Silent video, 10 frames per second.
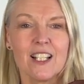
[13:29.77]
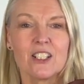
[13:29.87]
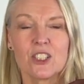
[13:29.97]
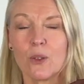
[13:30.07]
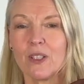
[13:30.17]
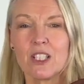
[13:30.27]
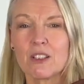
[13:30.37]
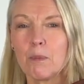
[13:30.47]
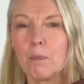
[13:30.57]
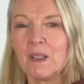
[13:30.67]
So it's
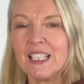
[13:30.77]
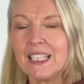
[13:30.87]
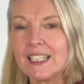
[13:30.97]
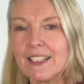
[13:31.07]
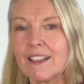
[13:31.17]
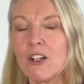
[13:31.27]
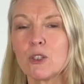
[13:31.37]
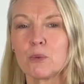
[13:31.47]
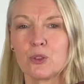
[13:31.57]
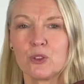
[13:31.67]
completely
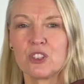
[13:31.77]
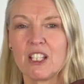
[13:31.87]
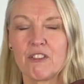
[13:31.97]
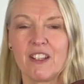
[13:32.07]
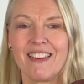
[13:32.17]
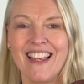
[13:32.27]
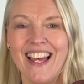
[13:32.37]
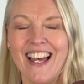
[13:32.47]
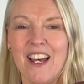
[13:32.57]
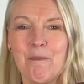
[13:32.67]
unobtrusive in
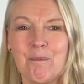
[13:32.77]
there.